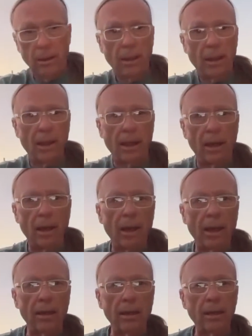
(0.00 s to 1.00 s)

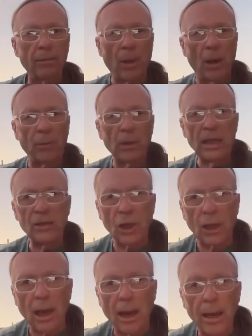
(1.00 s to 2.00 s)
and a
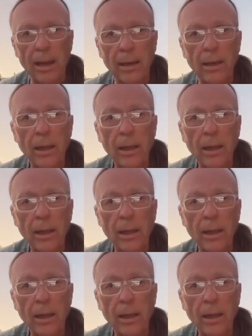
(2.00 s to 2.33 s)
paraplegic guy,